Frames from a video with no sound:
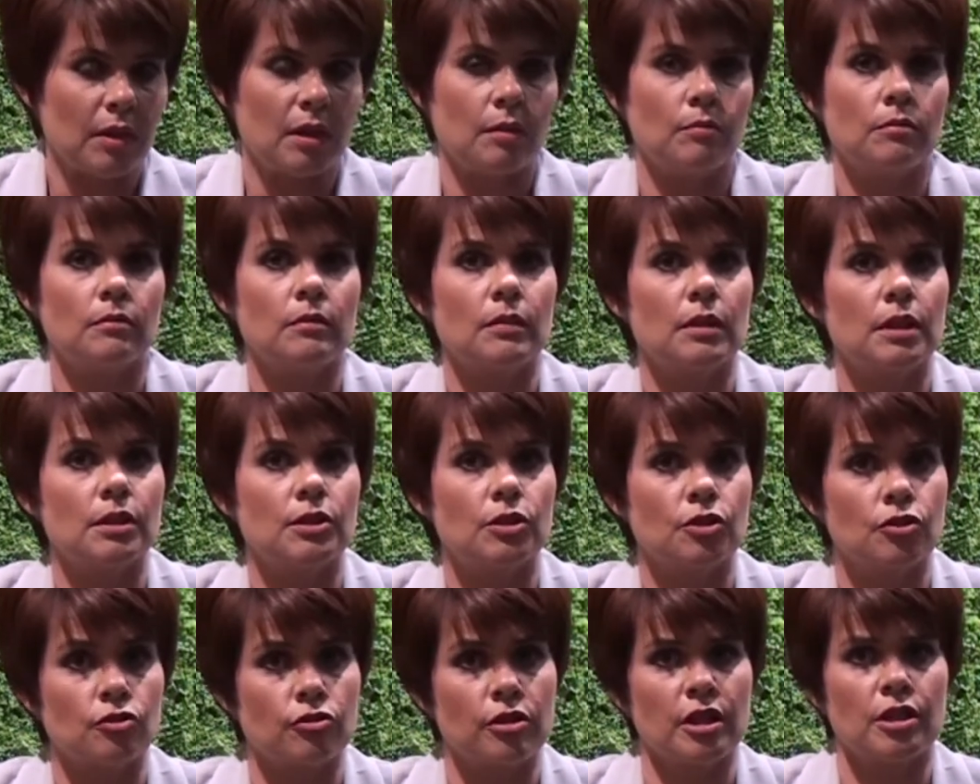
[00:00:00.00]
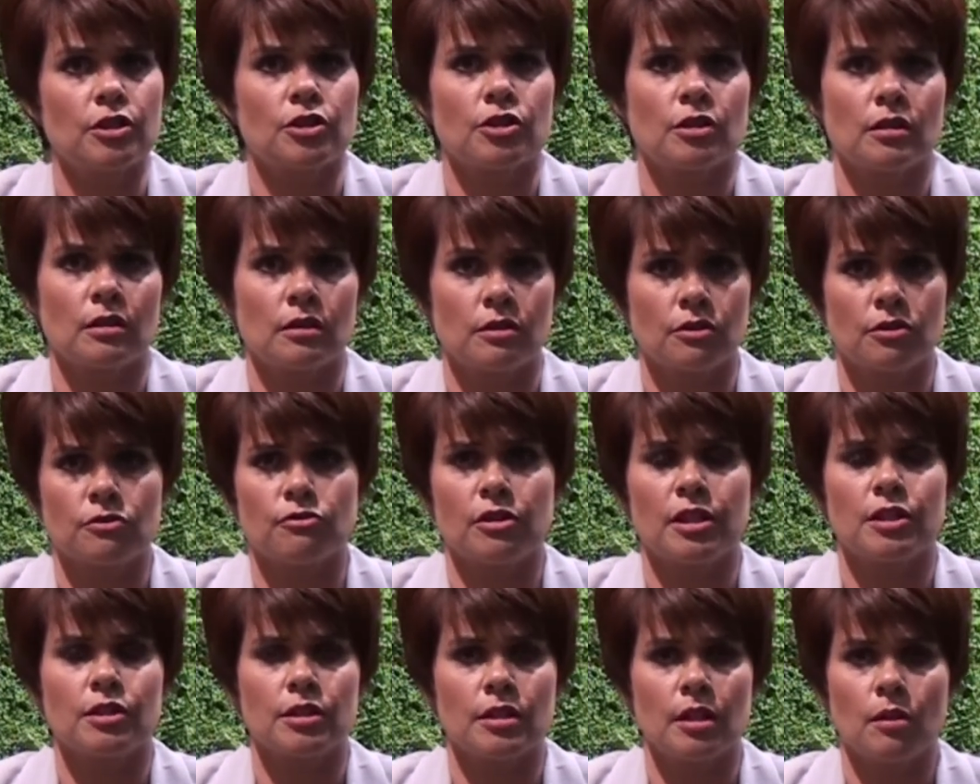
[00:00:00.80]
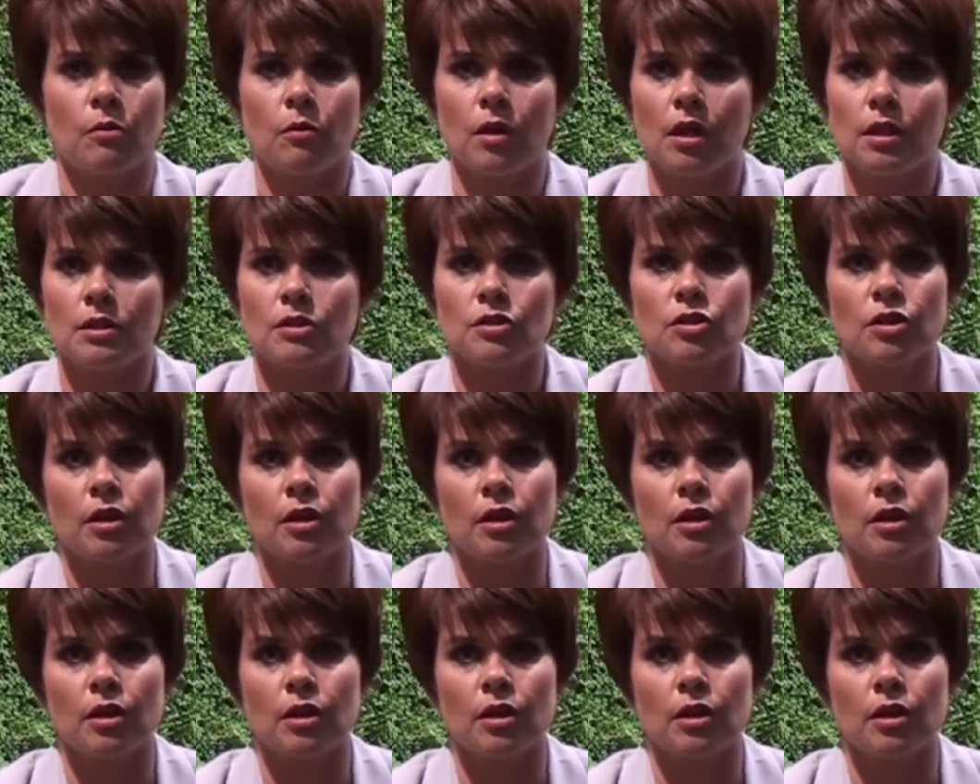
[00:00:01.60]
them stretch their wallet.